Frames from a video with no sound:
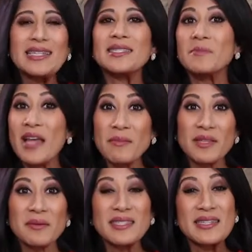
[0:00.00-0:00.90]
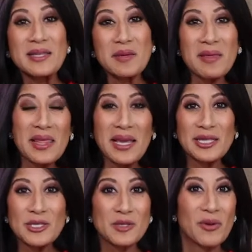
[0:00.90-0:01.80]
Sometimes I'll sneak them in the
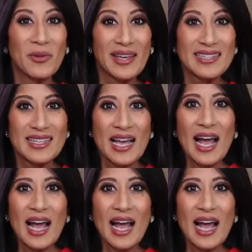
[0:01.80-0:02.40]
kids' smoothies.